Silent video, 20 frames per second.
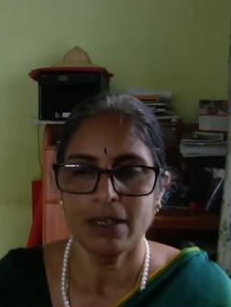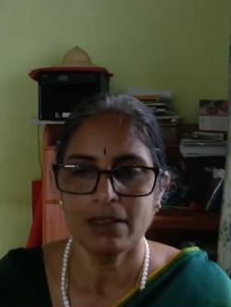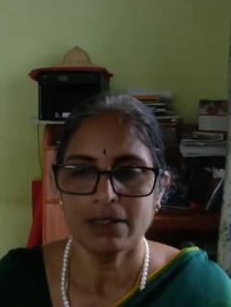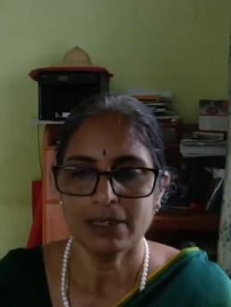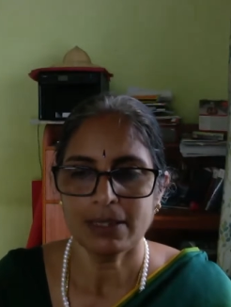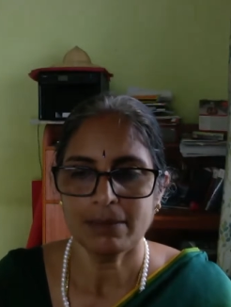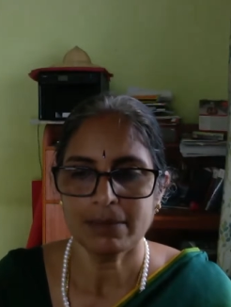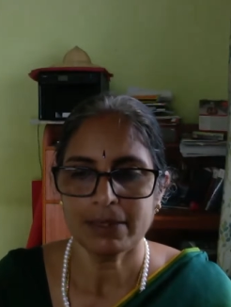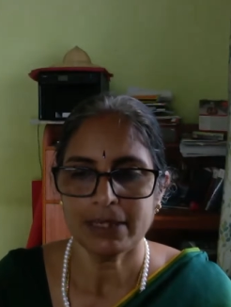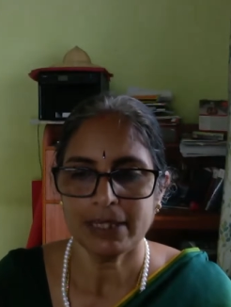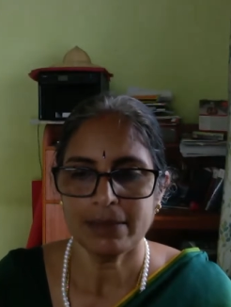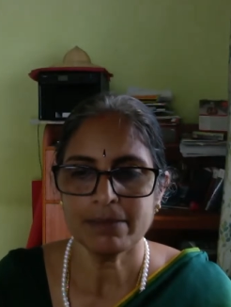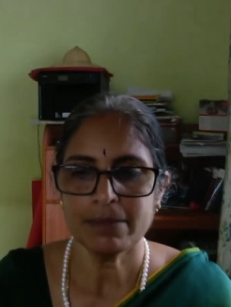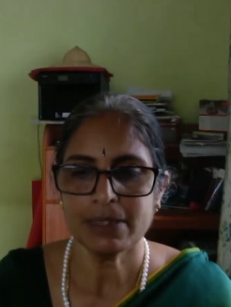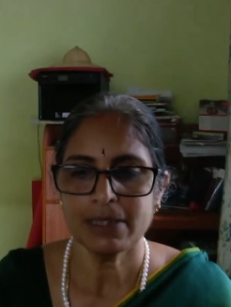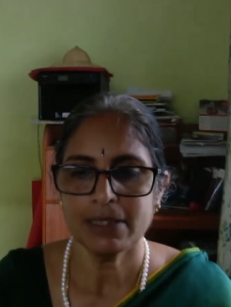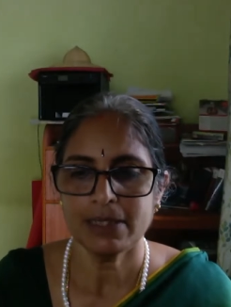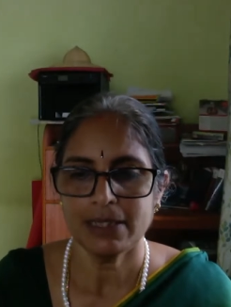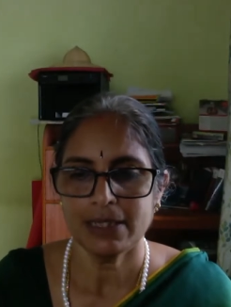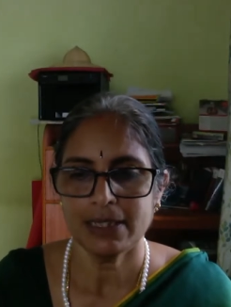
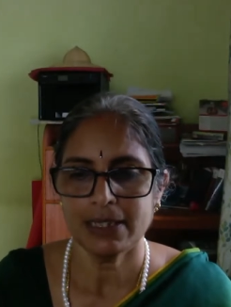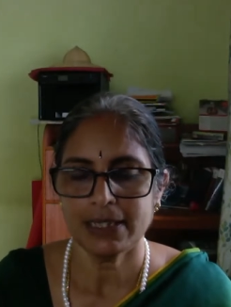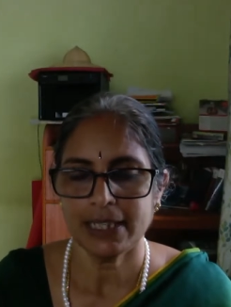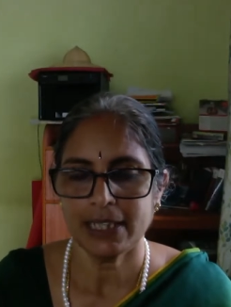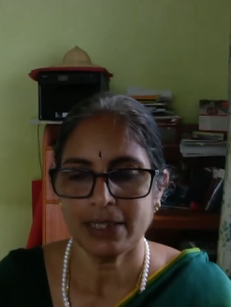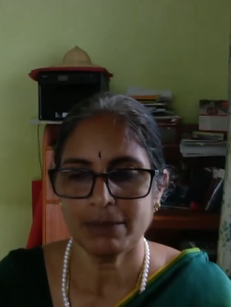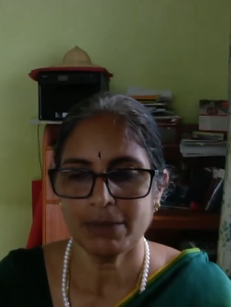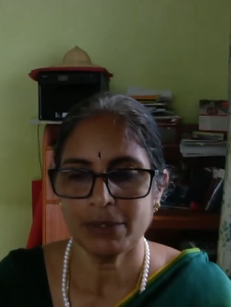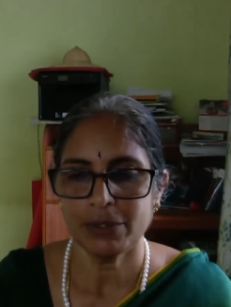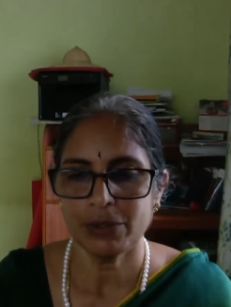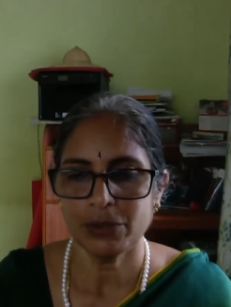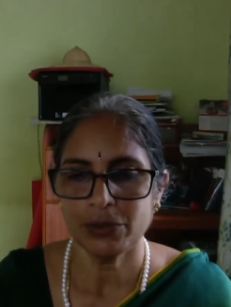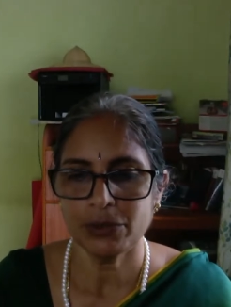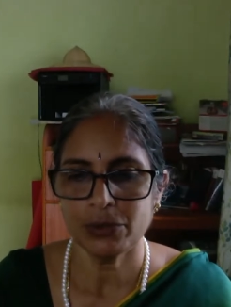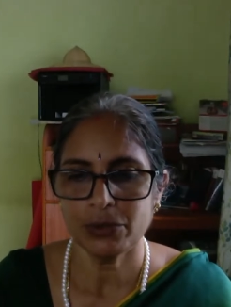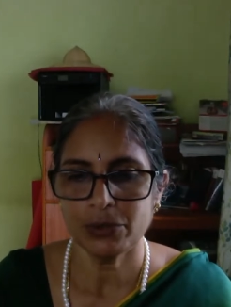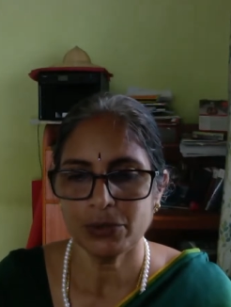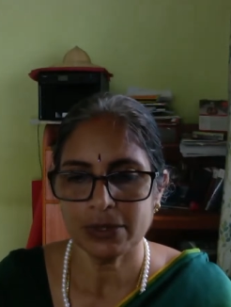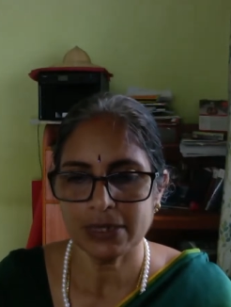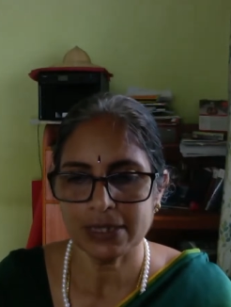Sometimes it can be due
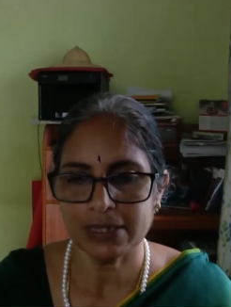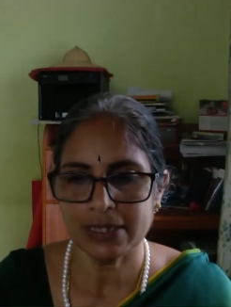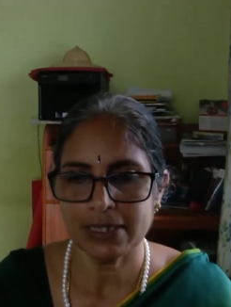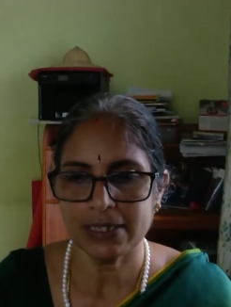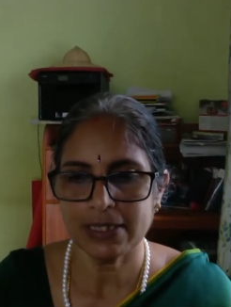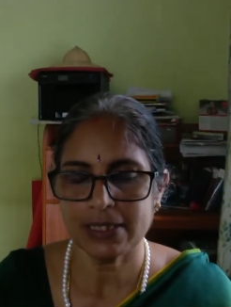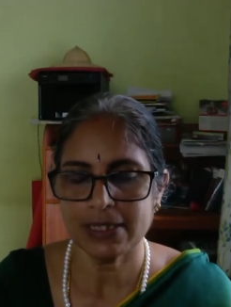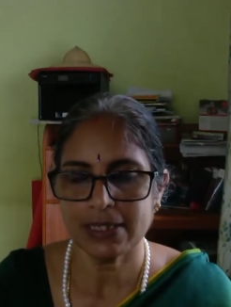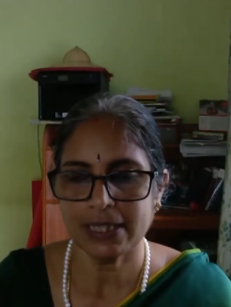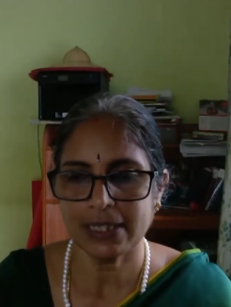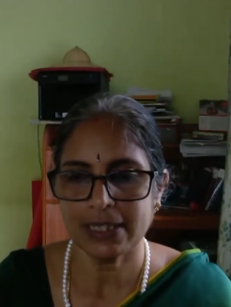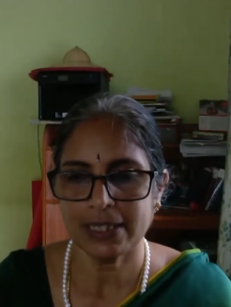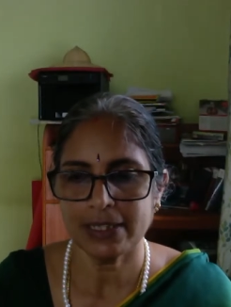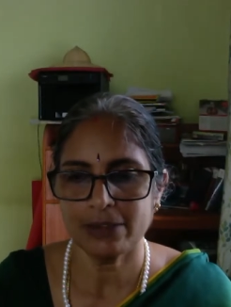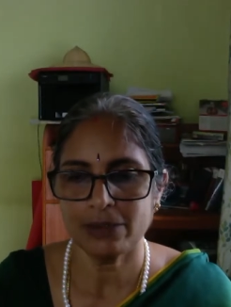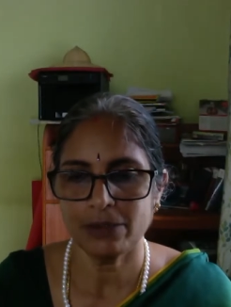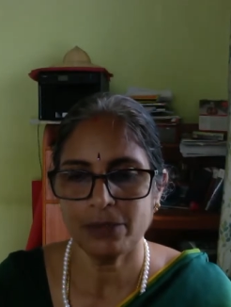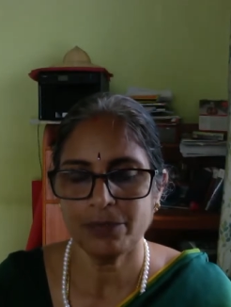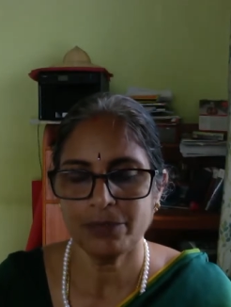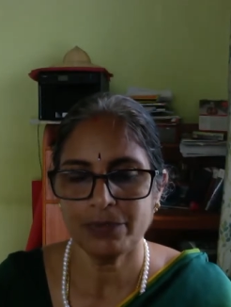to diseases like
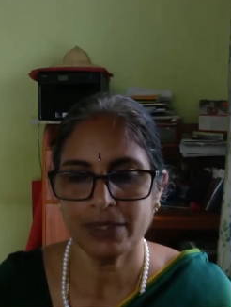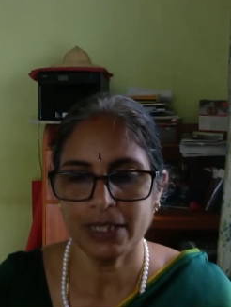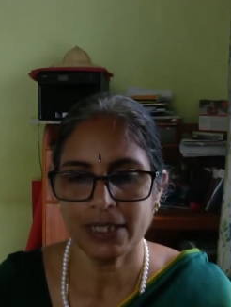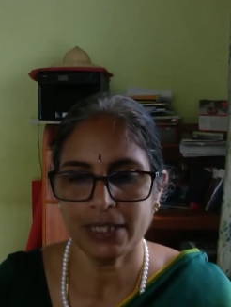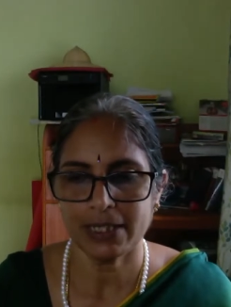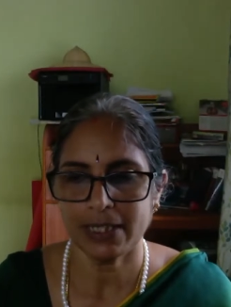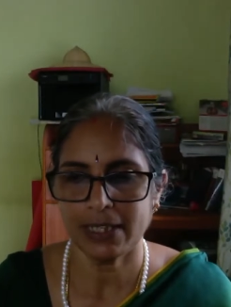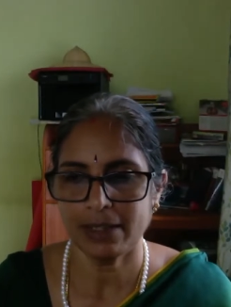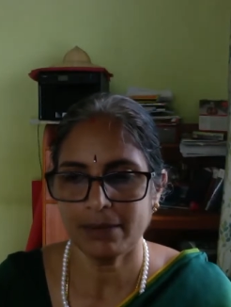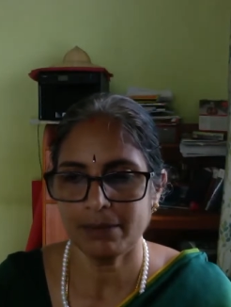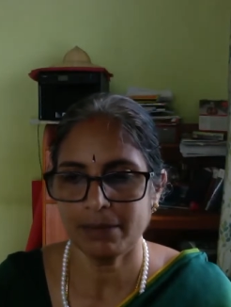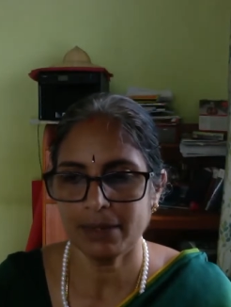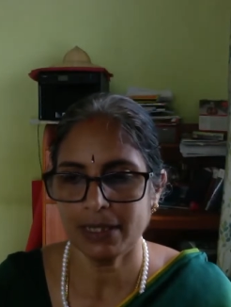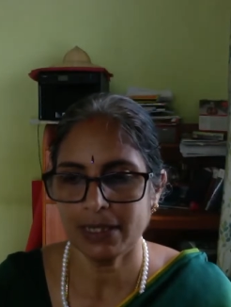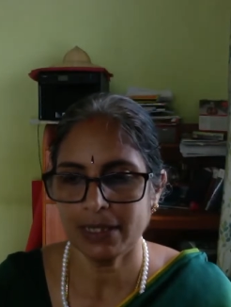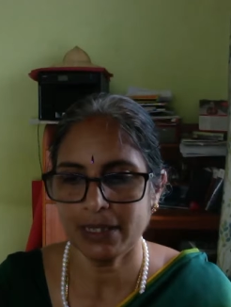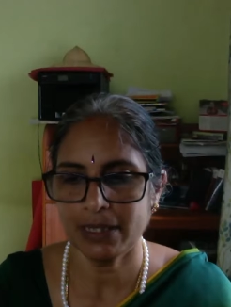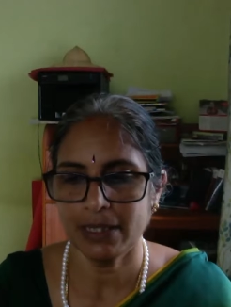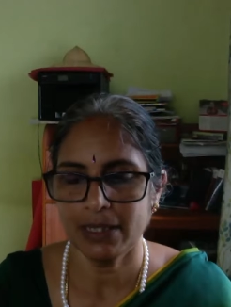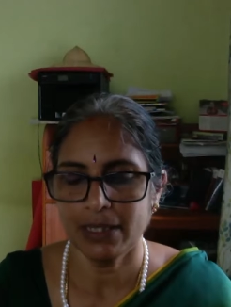there can
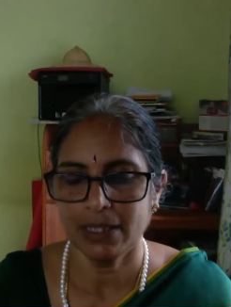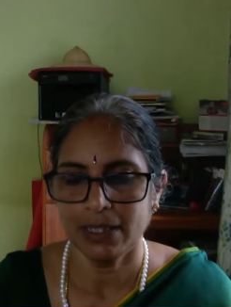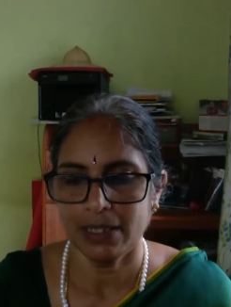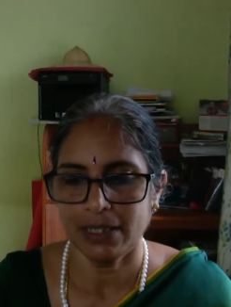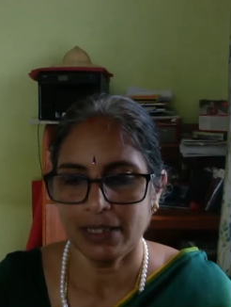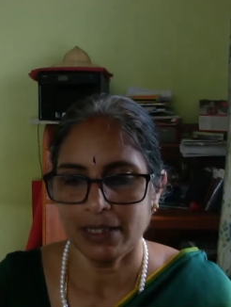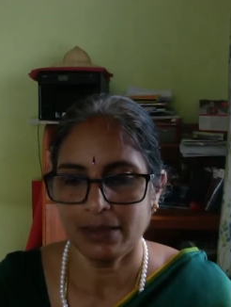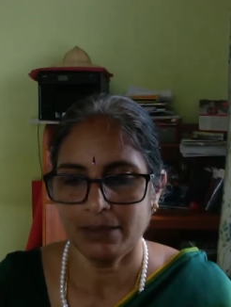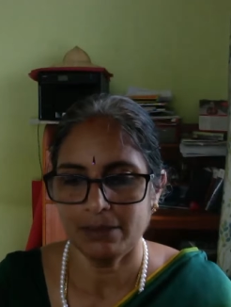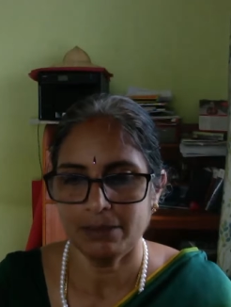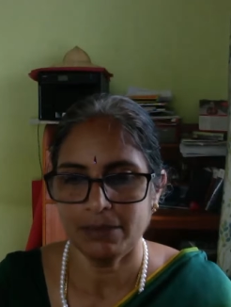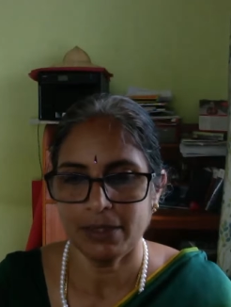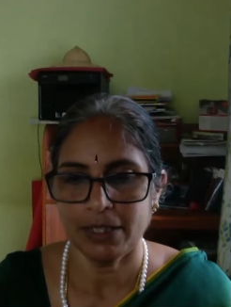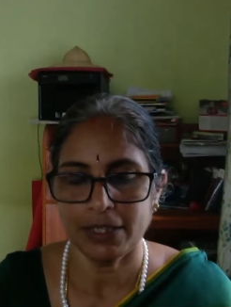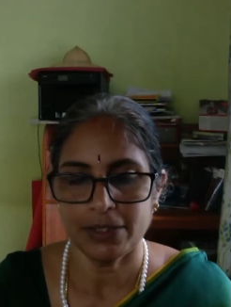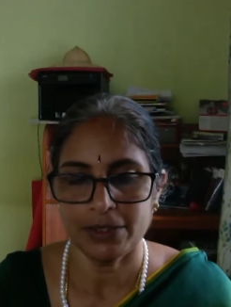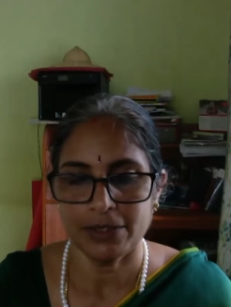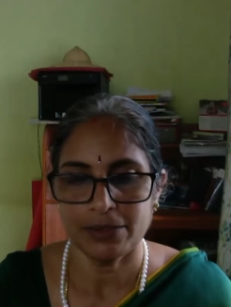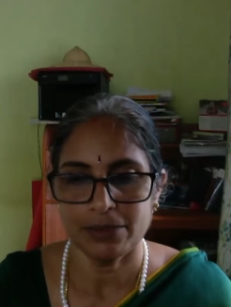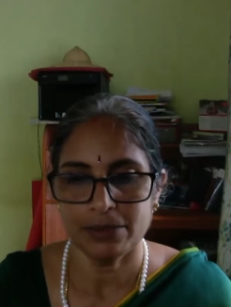be
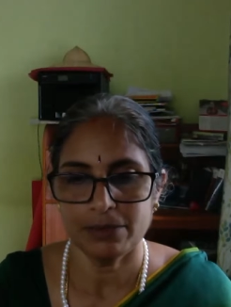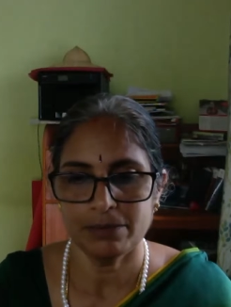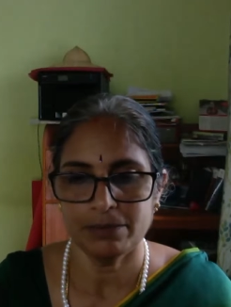a